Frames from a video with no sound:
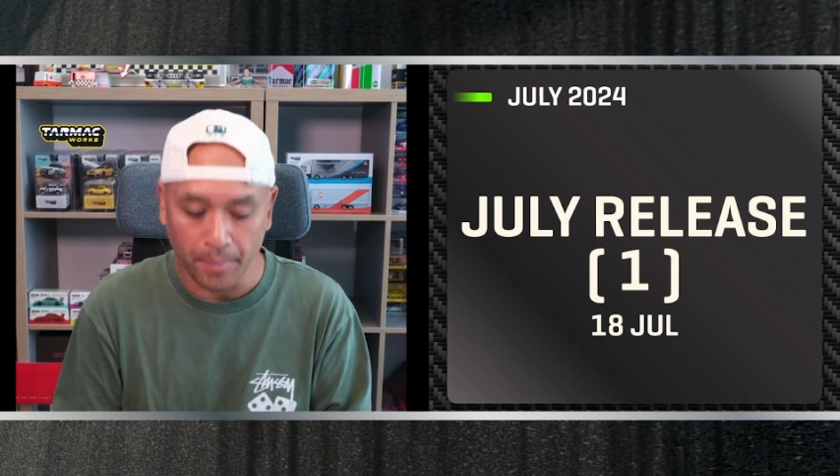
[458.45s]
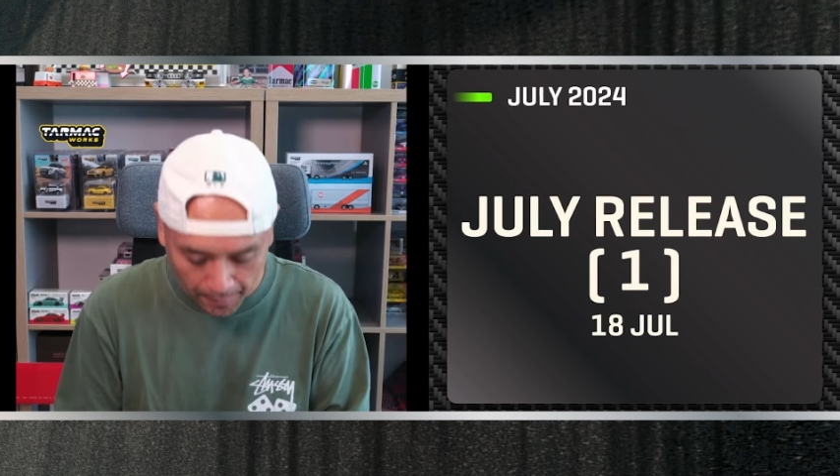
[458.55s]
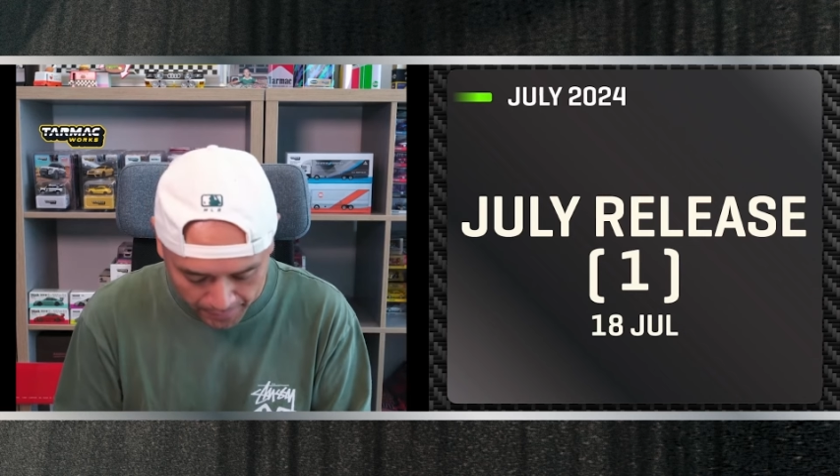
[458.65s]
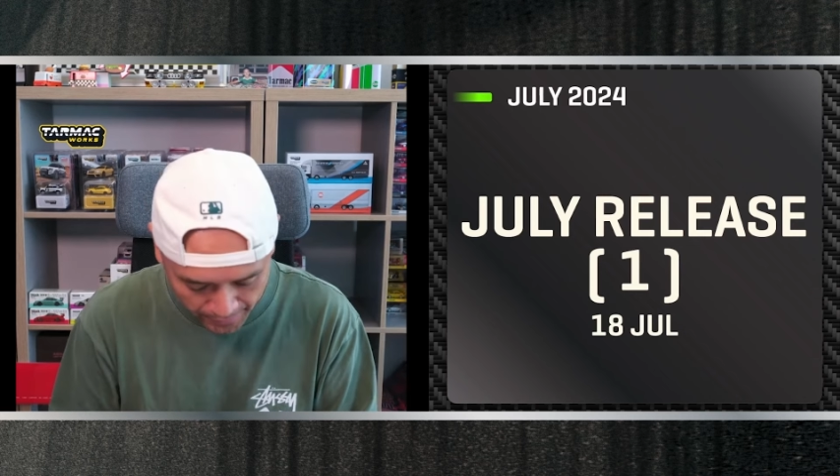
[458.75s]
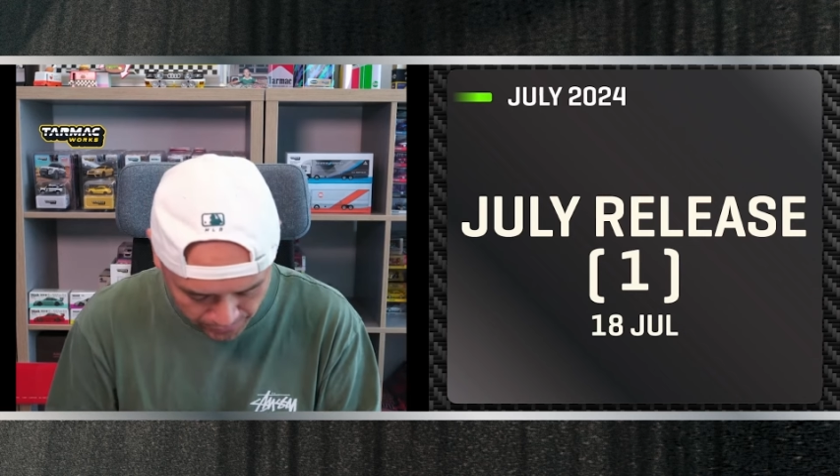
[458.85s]

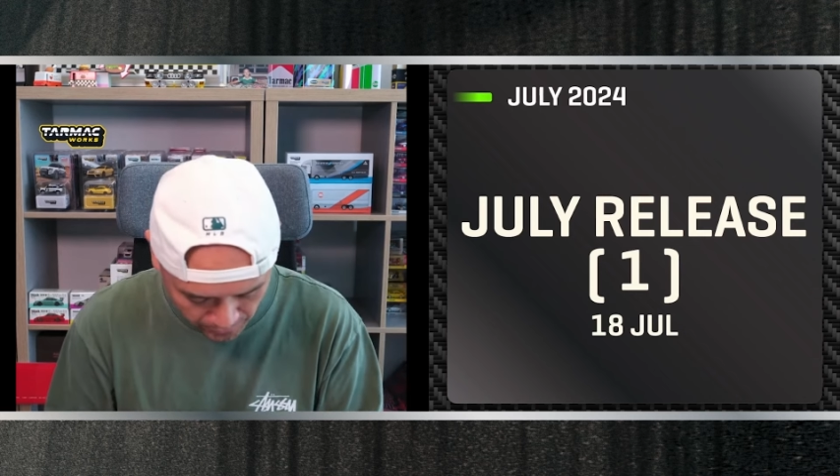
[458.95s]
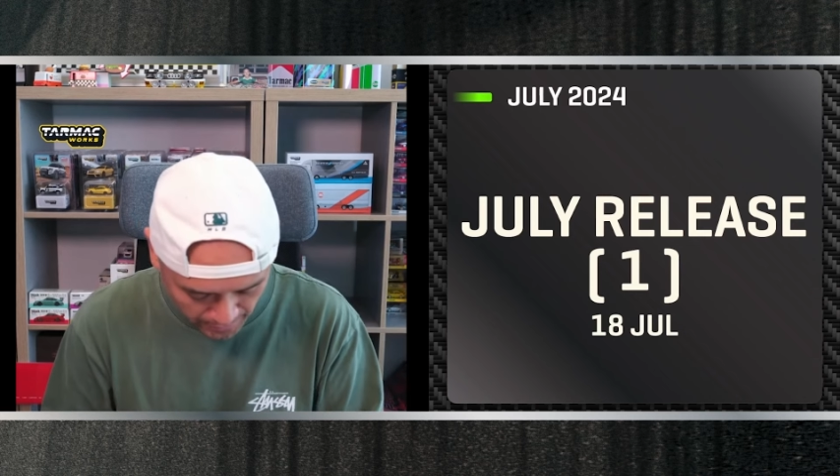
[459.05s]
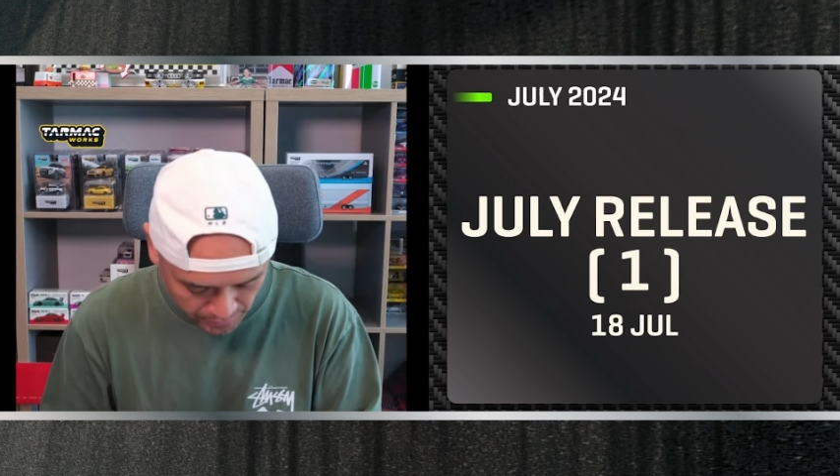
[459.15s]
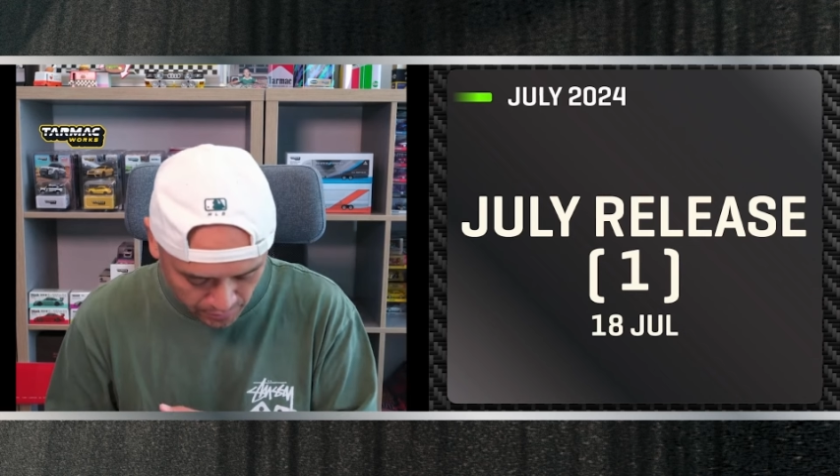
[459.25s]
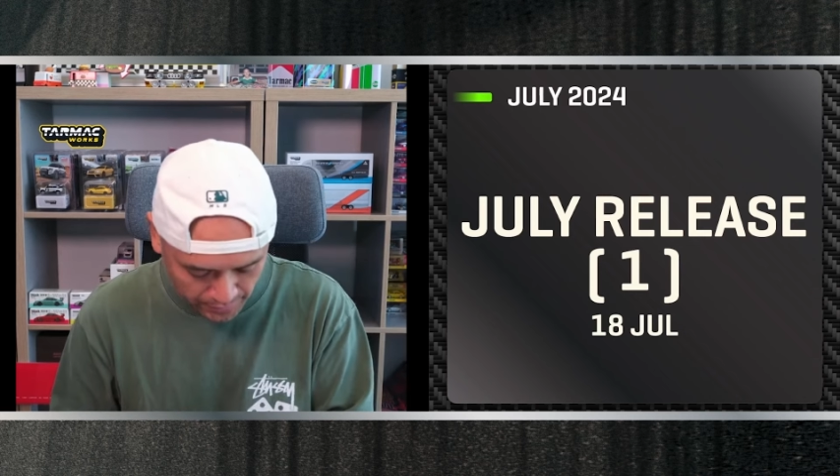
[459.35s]
public. So
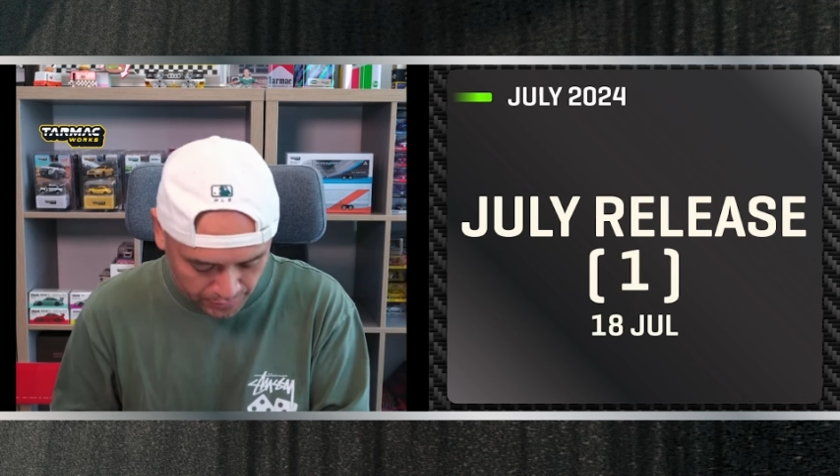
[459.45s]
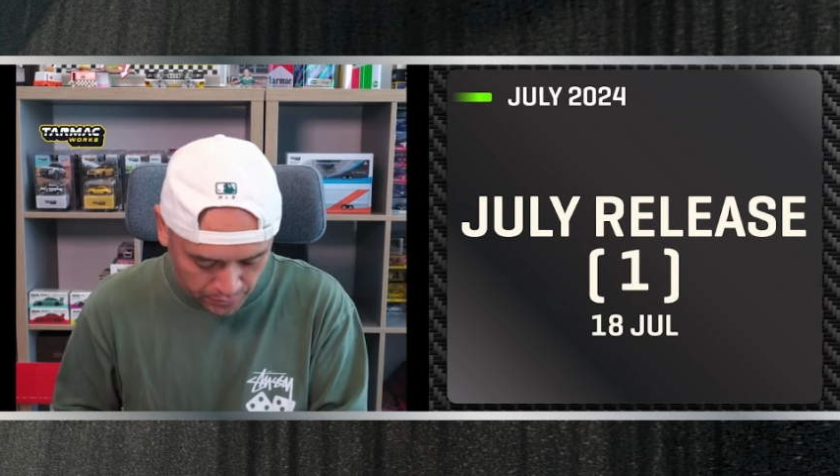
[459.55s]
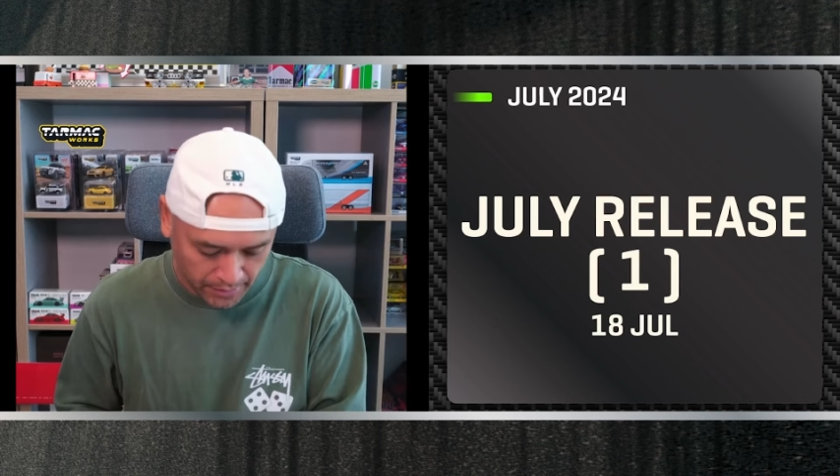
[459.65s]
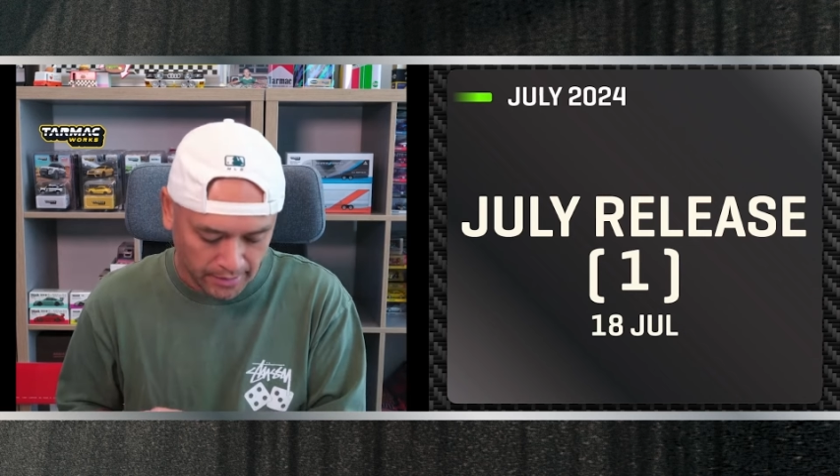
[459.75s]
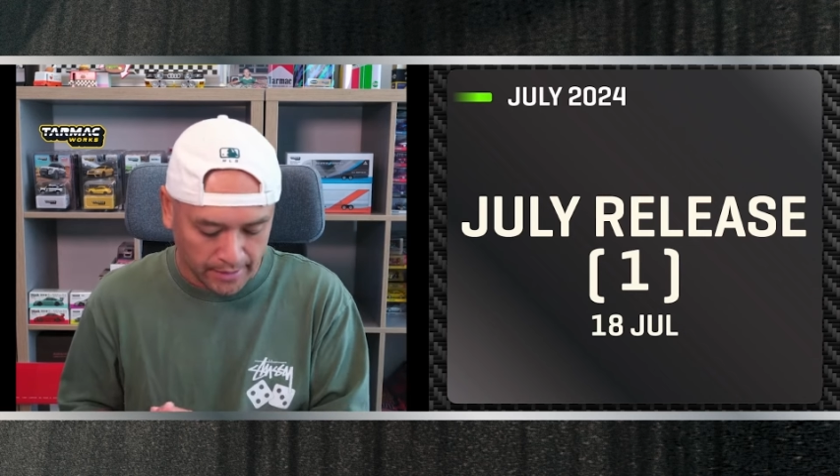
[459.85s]
let's go
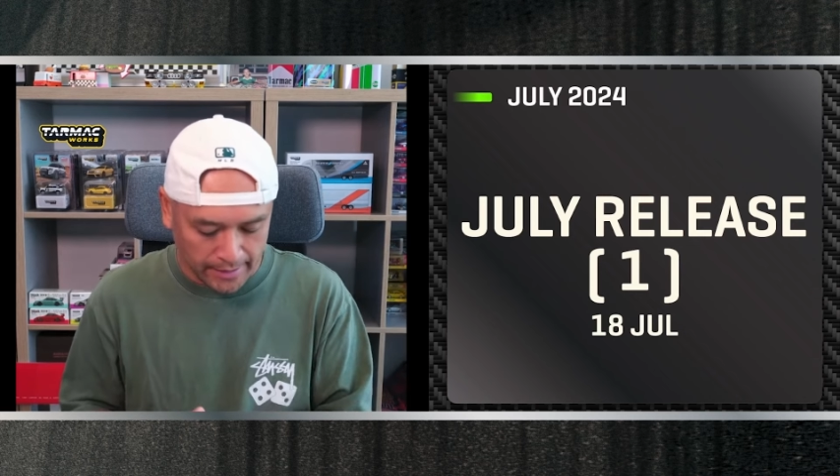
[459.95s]
into it.